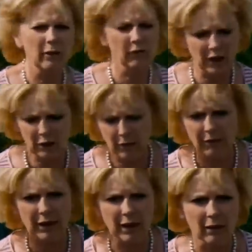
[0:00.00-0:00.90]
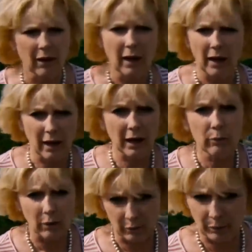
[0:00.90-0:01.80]
can tell you one thing. I
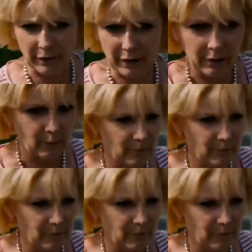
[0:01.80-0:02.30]
won't be there.